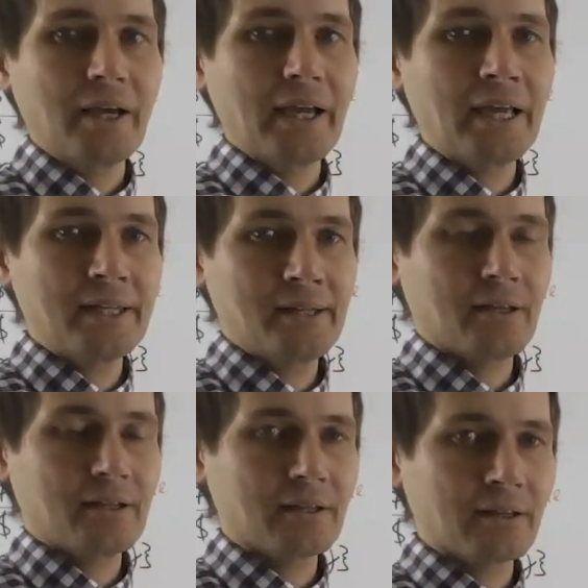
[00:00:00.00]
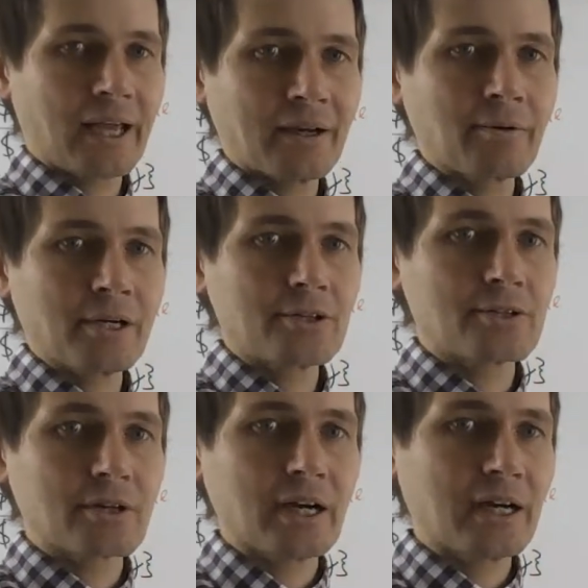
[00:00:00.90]
in the
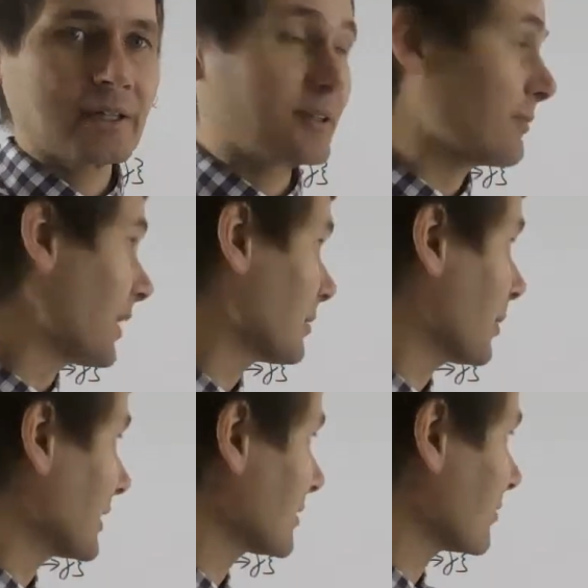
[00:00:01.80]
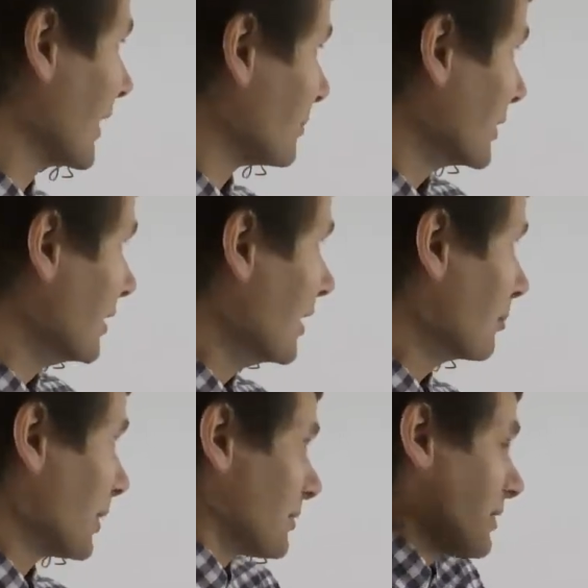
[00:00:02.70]
language defined by the grammar.
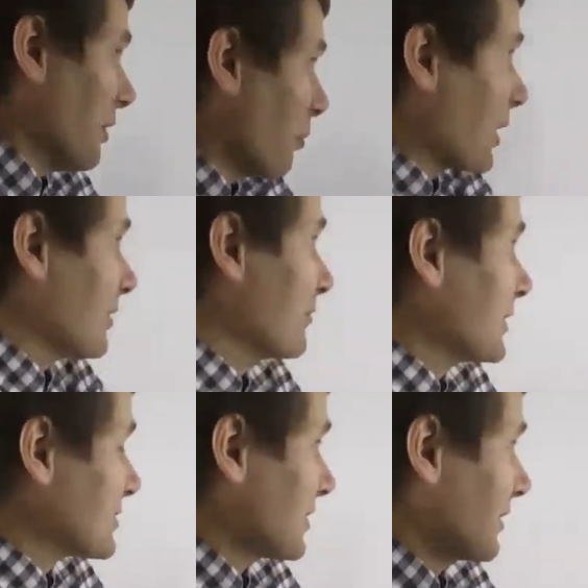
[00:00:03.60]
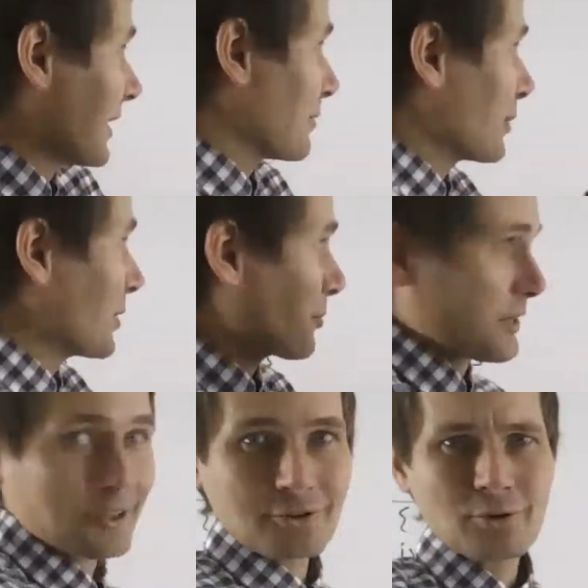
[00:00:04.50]
But, what if it isn't? Like, we don't
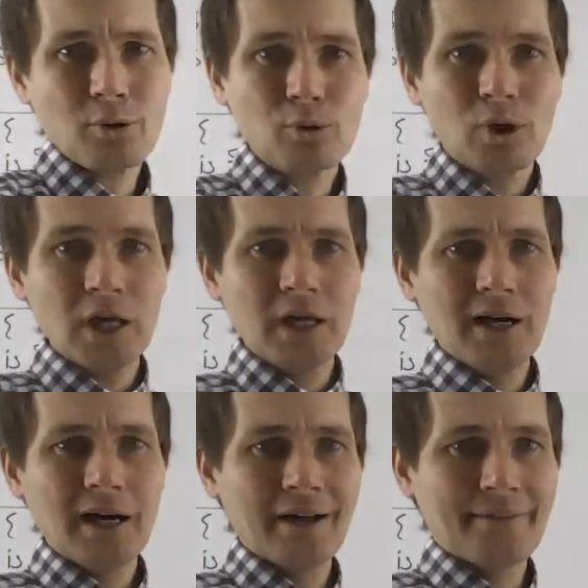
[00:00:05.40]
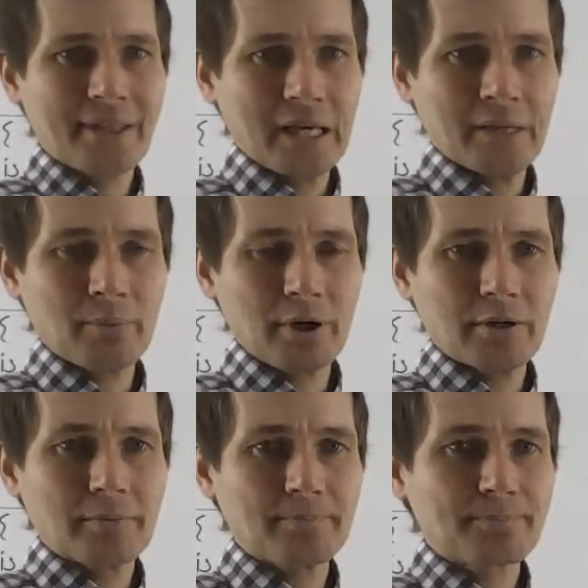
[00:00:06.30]
control the input.